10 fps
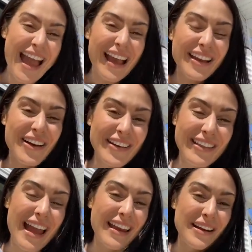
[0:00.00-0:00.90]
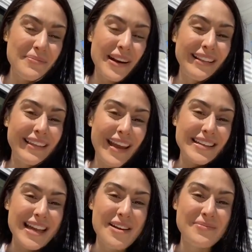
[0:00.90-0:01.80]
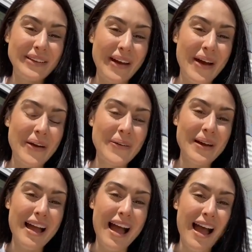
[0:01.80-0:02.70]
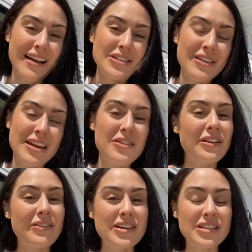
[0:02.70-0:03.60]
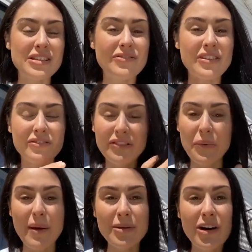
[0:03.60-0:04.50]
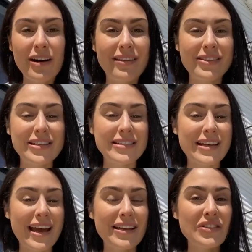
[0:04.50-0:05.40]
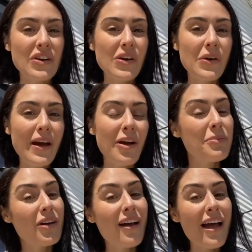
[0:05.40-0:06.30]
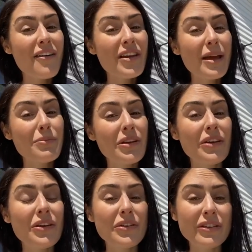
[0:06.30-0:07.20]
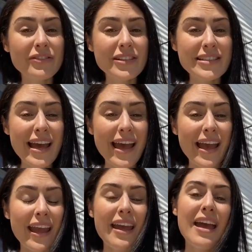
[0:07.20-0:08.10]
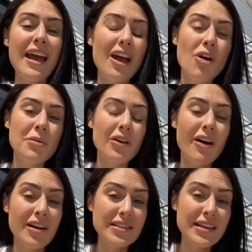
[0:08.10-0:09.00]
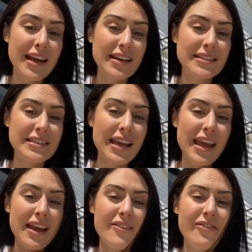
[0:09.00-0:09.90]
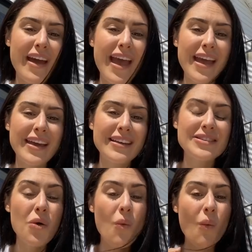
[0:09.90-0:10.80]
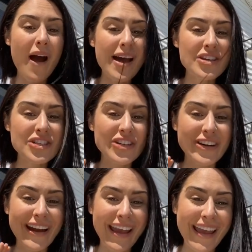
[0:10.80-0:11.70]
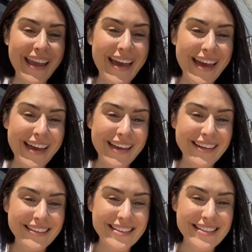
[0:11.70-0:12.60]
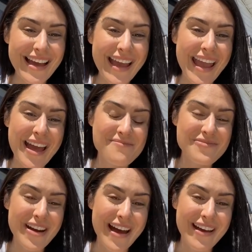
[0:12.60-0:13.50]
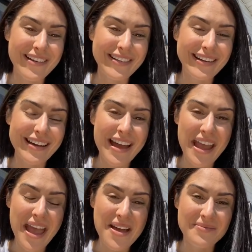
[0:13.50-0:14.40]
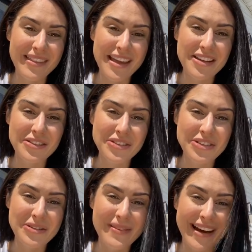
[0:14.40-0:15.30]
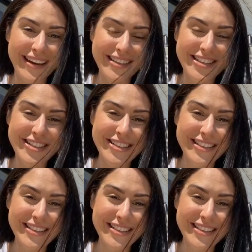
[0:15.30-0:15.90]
I'm going to put a link down below so that you can register for the free webinar on Thursday. So I hope you all have a beautiful day. I hope you're all staying safe, and wash your hands. I am proud. I am. Thank you so much.